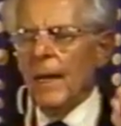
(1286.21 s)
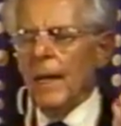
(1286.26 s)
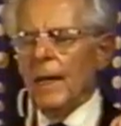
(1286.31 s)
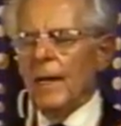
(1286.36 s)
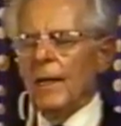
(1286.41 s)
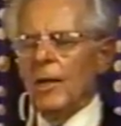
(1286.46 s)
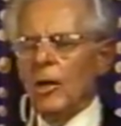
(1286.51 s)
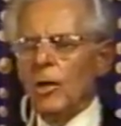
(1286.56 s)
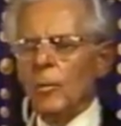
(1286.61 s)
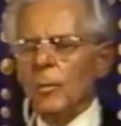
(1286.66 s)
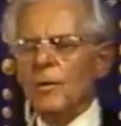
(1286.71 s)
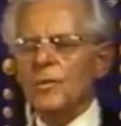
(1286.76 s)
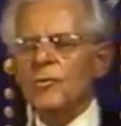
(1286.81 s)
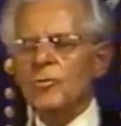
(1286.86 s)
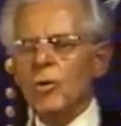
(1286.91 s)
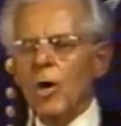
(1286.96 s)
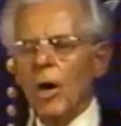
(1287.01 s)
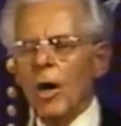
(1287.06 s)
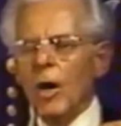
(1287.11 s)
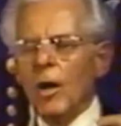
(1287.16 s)
In other words,
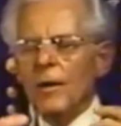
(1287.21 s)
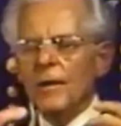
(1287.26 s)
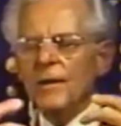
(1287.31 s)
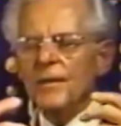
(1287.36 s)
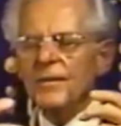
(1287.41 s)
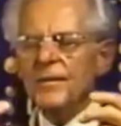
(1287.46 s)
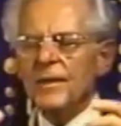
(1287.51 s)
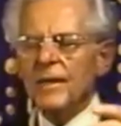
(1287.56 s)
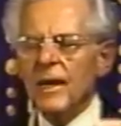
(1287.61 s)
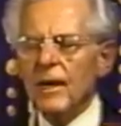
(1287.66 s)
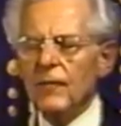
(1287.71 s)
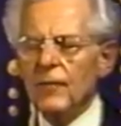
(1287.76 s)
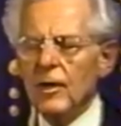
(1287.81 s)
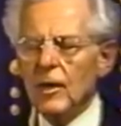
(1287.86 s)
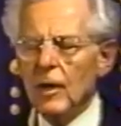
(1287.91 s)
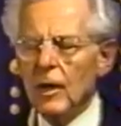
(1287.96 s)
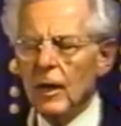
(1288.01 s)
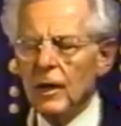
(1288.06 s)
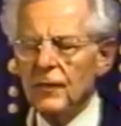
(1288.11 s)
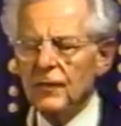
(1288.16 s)
God is
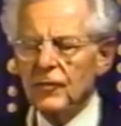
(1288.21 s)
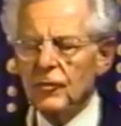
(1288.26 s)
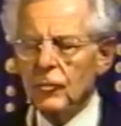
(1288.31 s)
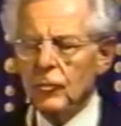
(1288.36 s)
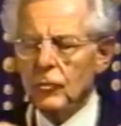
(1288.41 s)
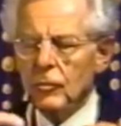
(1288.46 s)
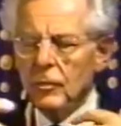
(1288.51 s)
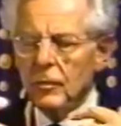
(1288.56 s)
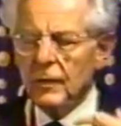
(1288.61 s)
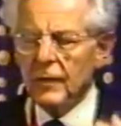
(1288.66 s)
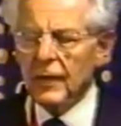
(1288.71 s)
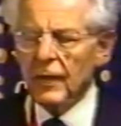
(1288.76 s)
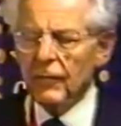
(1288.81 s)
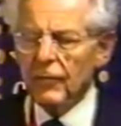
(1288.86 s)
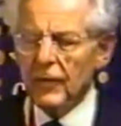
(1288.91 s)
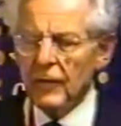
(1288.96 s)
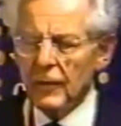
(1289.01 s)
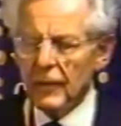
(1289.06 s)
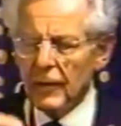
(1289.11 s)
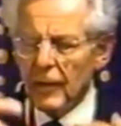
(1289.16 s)
giving
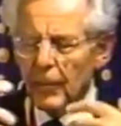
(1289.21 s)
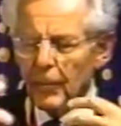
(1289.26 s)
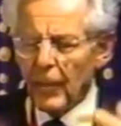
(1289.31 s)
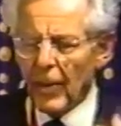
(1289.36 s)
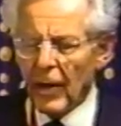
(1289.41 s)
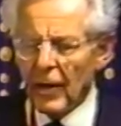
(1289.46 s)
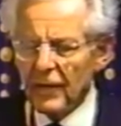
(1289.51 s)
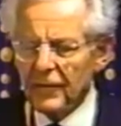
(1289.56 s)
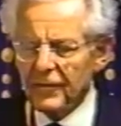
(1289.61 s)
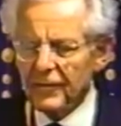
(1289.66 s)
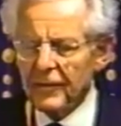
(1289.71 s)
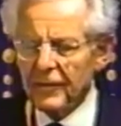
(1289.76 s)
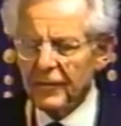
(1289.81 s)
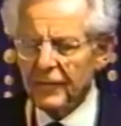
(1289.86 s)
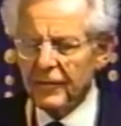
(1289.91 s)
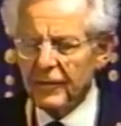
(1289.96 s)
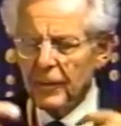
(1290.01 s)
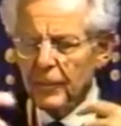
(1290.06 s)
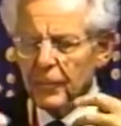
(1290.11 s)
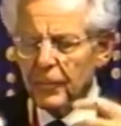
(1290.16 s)
the apostles,
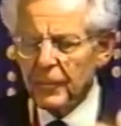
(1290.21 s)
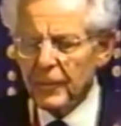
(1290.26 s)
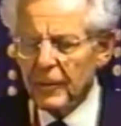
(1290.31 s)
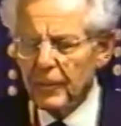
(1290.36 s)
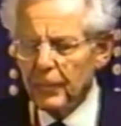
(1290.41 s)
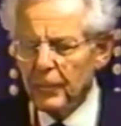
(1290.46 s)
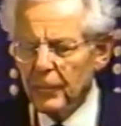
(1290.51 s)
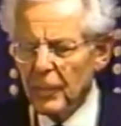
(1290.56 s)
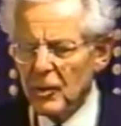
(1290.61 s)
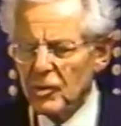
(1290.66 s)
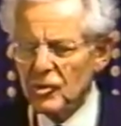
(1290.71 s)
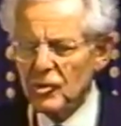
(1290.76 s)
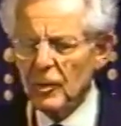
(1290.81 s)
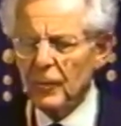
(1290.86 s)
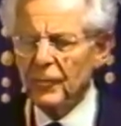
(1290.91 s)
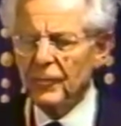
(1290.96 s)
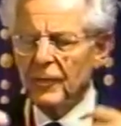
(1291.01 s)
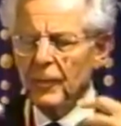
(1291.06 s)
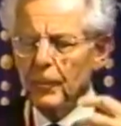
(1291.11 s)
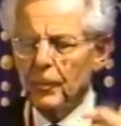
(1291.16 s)
the
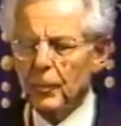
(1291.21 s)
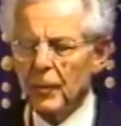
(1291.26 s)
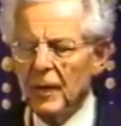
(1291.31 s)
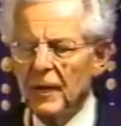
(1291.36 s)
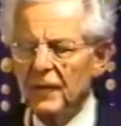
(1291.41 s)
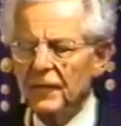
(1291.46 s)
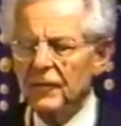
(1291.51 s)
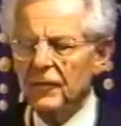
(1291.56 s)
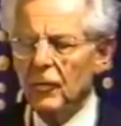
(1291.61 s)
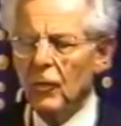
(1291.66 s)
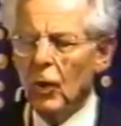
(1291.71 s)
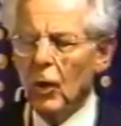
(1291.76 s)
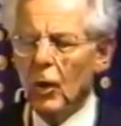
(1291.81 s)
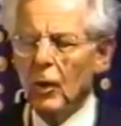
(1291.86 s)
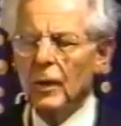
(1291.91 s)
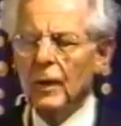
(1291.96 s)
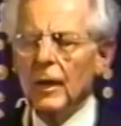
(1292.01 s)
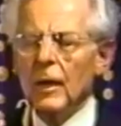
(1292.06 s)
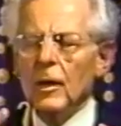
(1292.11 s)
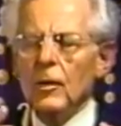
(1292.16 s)
bishops, the priests, and all,